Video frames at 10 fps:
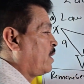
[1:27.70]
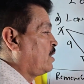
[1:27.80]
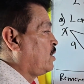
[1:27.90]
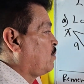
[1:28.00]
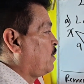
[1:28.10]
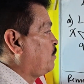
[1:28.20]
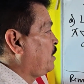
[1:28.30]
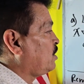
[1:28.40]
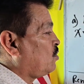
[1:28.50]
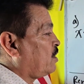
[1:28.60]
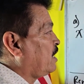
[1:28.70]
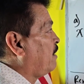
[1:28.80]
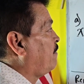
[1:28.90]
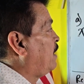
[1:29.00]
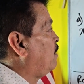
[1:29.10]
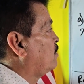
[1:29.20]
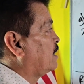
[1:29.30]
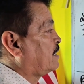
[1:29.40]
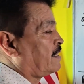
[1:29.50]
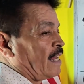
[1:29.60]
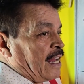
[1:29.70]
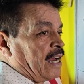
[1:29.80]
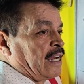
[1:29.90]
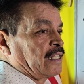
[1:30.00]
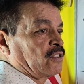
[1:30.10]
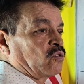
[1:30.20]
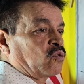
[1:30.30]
when we're talking about the sine